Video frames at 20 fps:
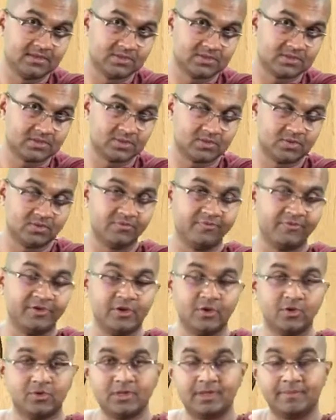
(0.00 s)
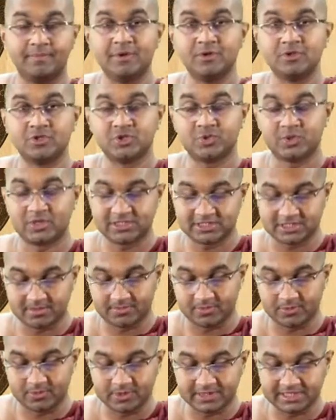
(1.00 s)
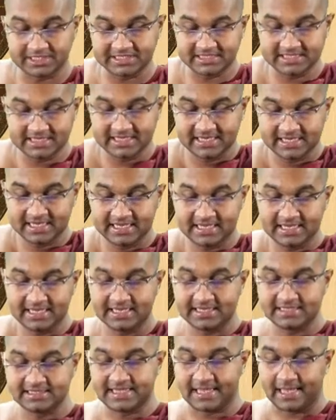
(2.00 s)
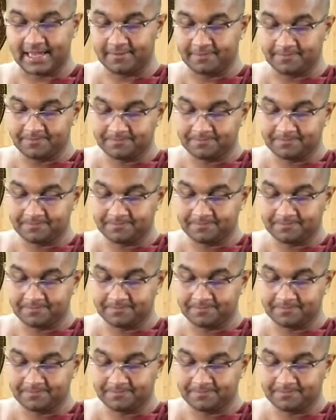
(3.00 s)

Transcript: So we know the mutual support is is there.